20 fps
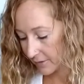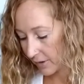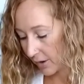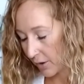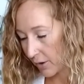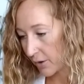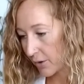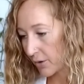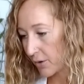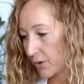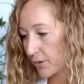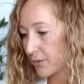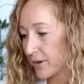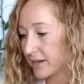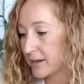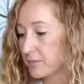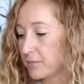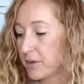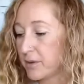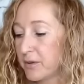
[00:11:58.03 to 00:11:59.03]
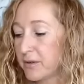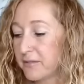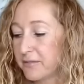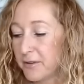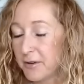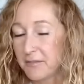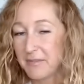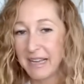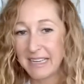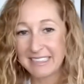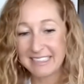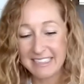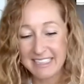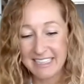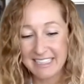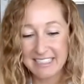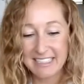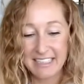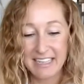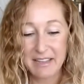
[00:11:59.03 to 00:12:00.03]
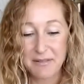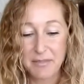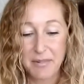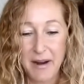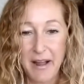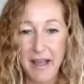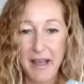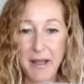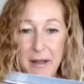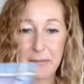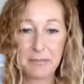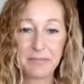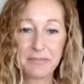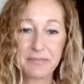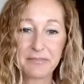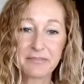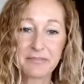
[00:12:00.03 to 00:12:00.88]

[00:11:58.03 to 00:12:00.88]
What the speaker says: Oh, what a beautiful message, Libra.